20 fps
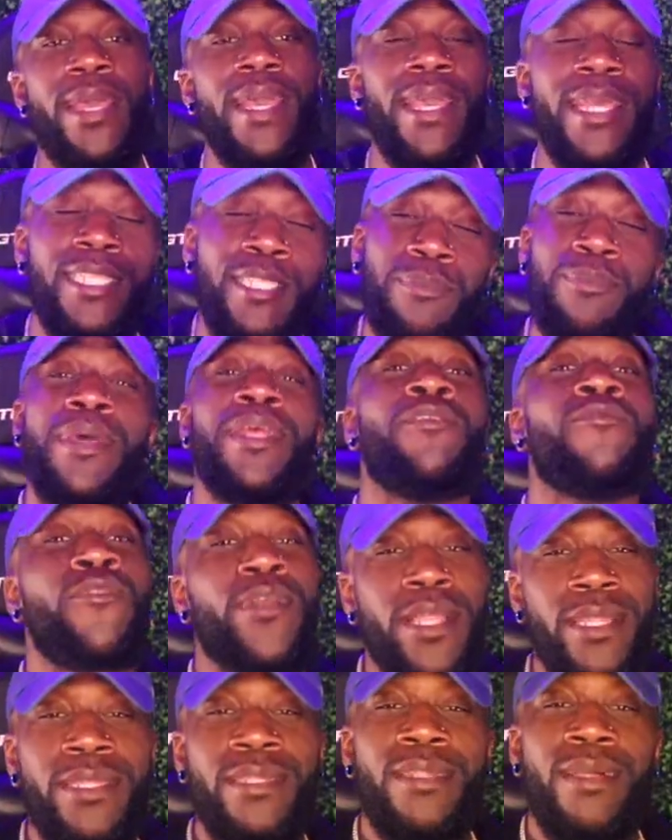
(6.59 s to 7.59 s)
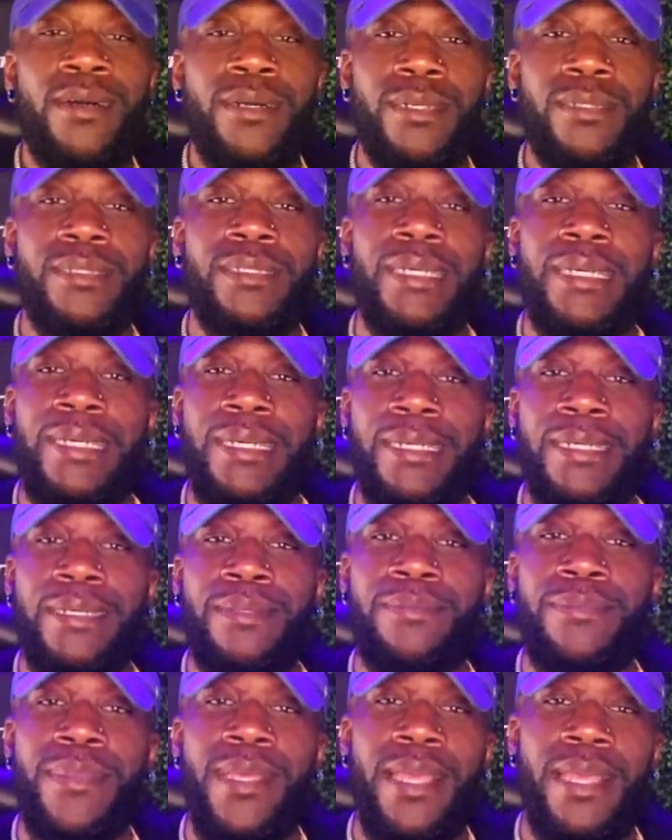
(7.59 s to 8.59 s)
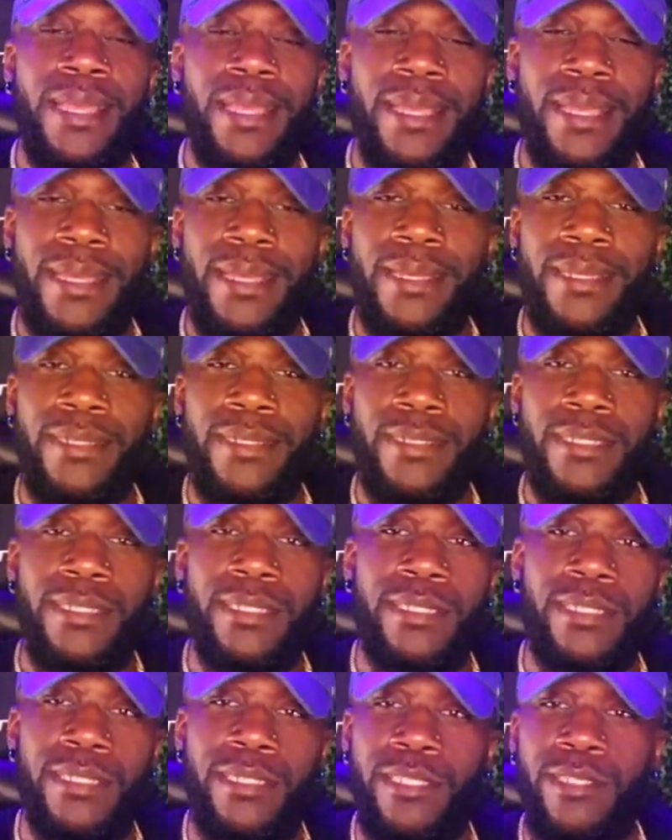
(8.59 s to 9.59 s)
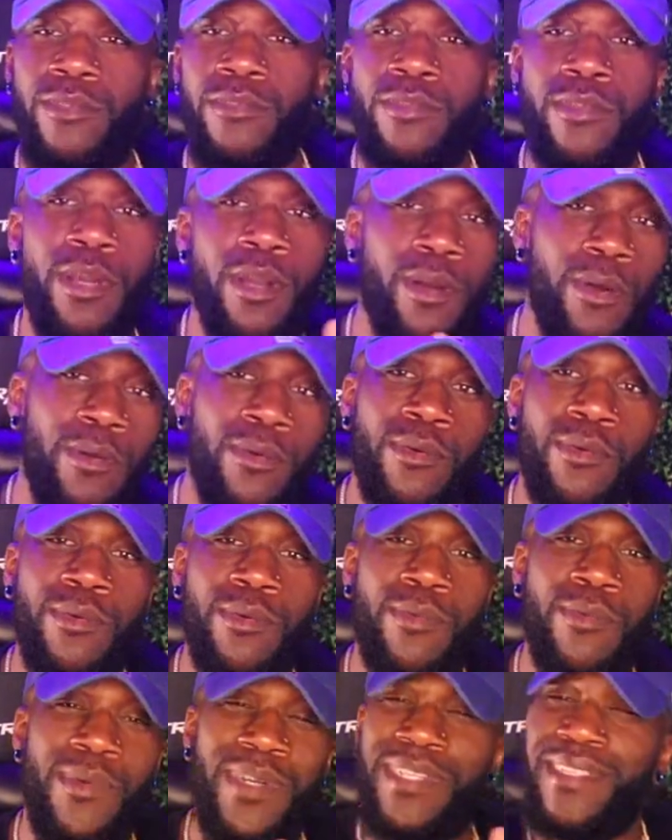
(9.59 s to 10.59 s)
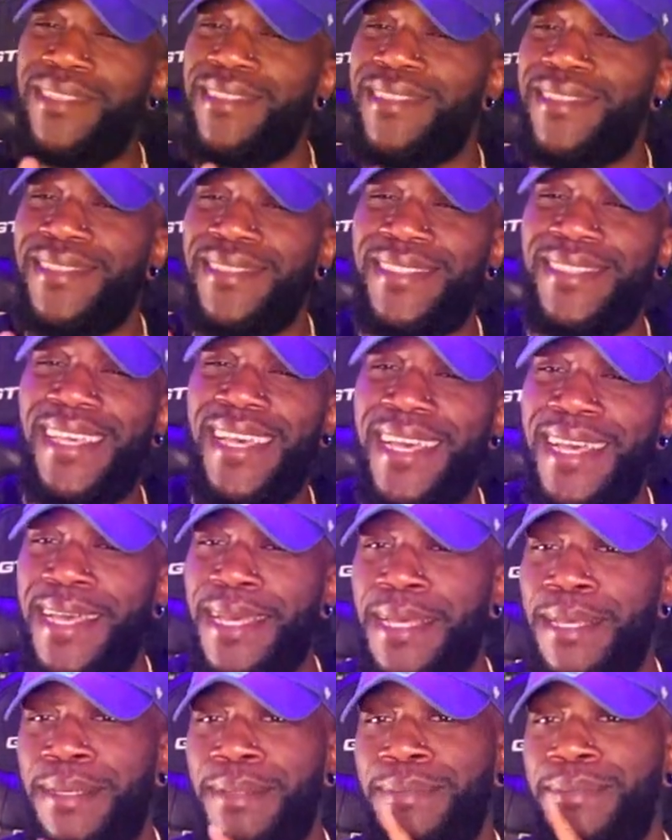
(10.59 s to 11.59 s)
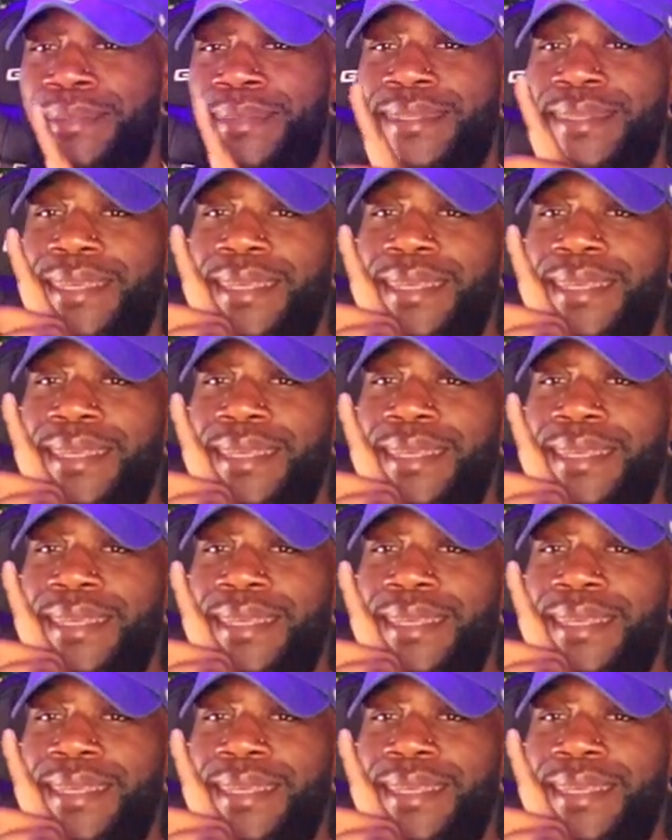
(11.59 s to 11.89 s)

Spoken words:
It's been a really long time, and you know what time